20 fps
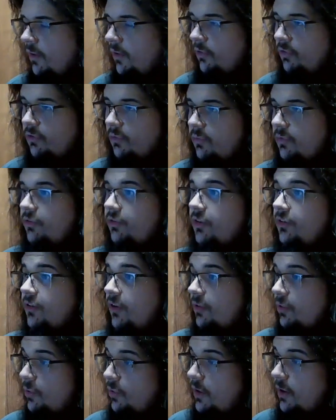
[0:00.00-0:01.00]
So Vicente
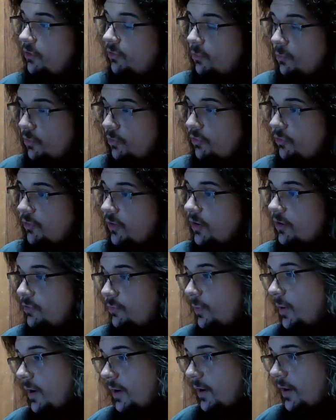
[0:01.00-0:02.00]
Luque is number 6
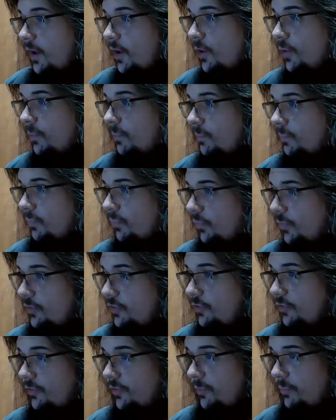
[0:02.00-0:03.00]
right now, which
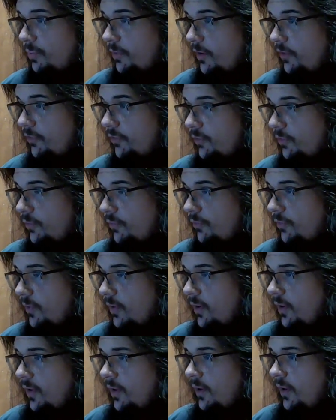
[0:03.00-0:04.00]
is impressive.
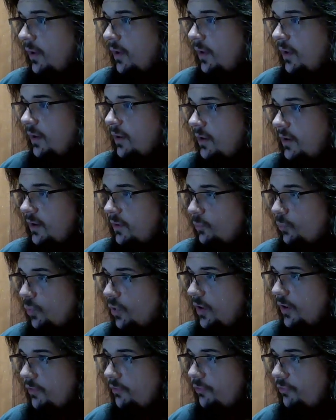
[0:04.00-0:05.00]
He had
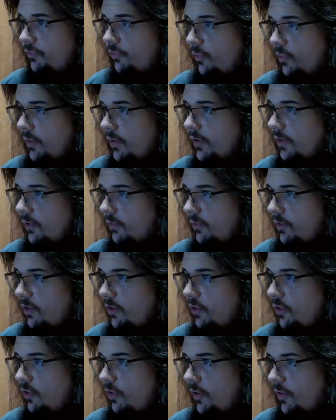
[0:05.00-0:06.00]
won 4 in a
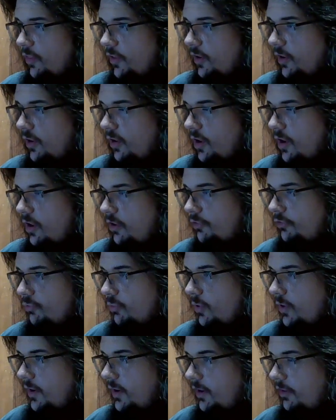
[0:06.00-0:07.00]
row and then lost
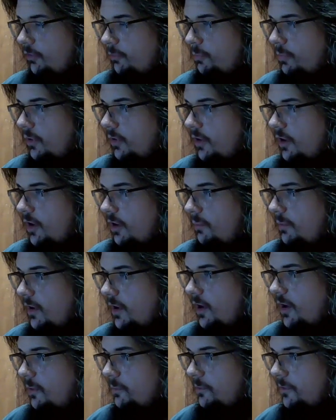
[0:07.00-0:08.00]
1 against Bilal
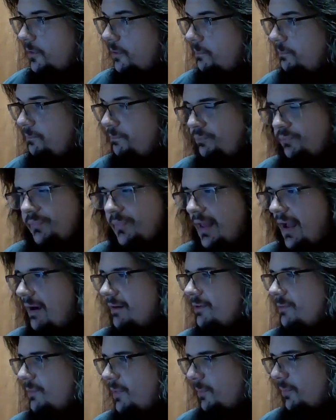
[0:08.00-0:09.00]
Muhammad. I
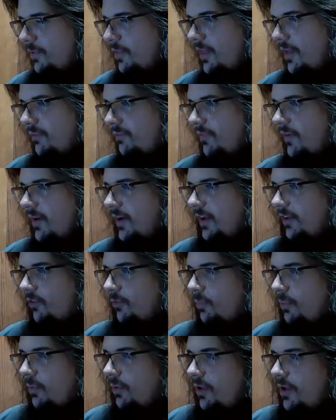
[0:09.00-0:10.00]
remember that fight
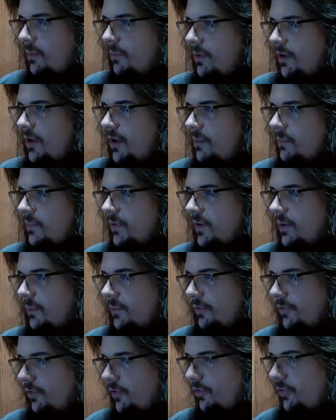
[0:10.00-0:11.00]
against Bilal Muhammad. It
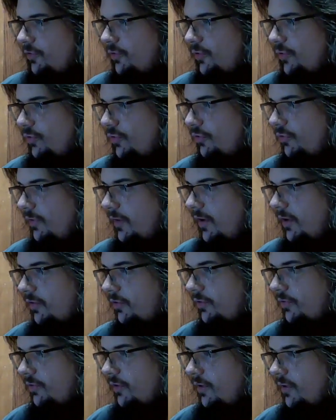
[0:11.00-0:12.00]
was a snooze
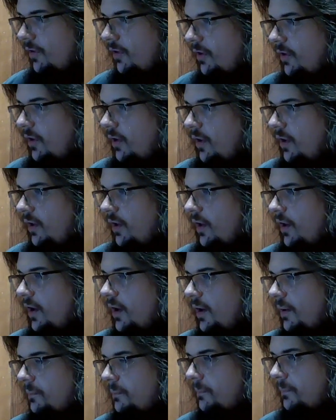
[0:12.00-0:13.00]
fest.
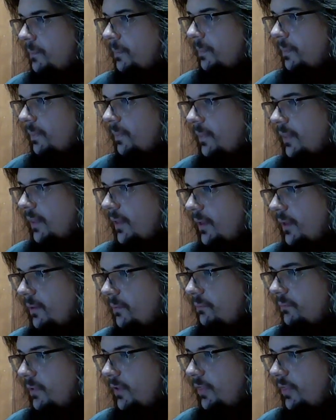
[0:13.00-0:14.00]

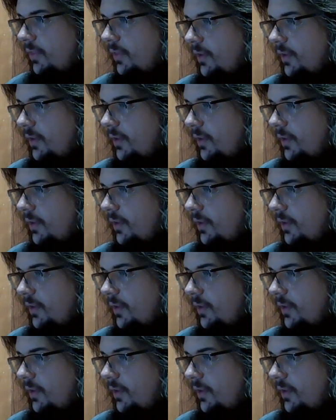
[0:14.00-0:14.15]
But